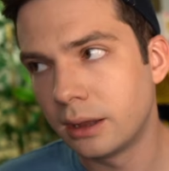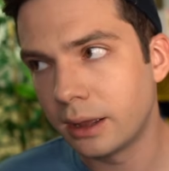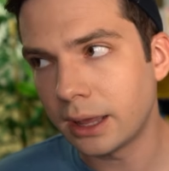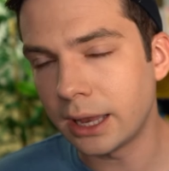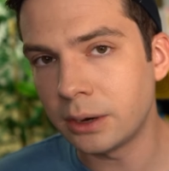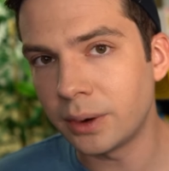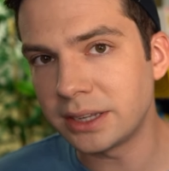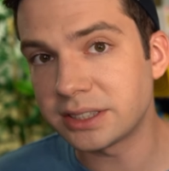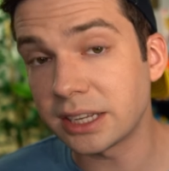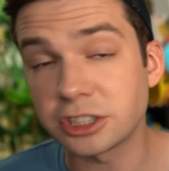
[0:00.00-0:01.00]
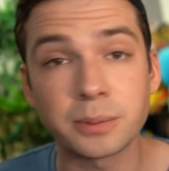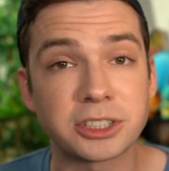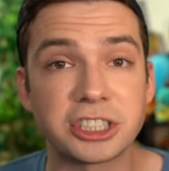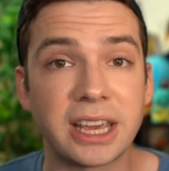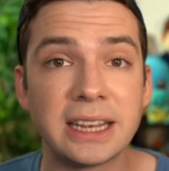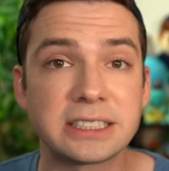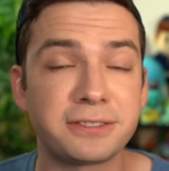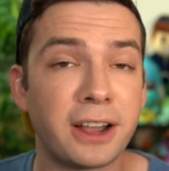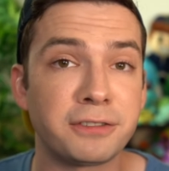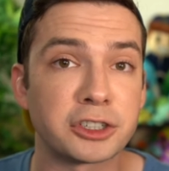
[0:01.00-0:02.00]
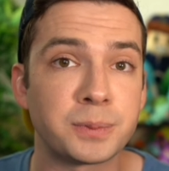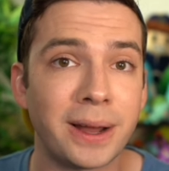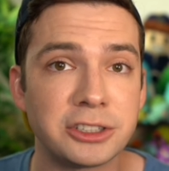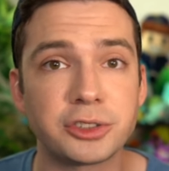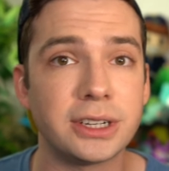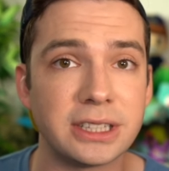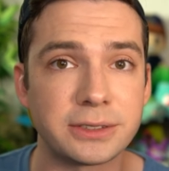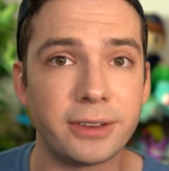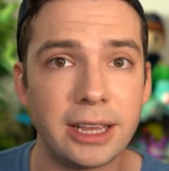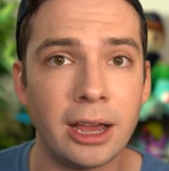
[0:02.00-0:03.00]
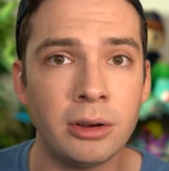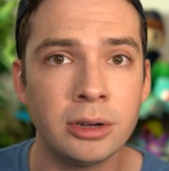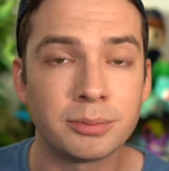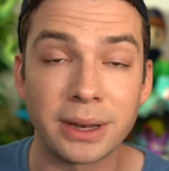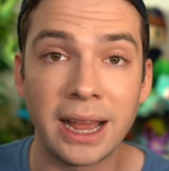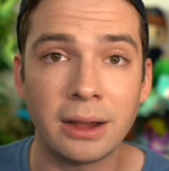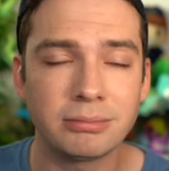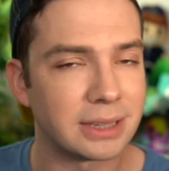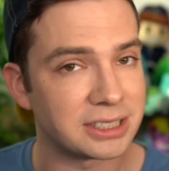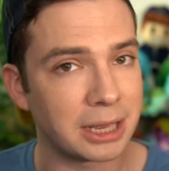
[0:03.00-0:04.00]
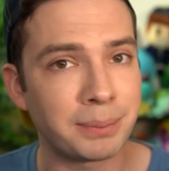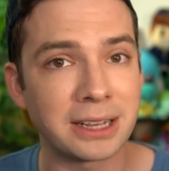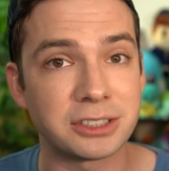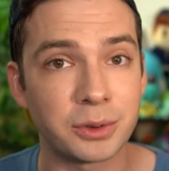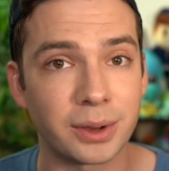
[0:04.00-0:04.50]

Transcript: Anyways, thanks so much to Casetify for sponsoring this video, but now let's get back to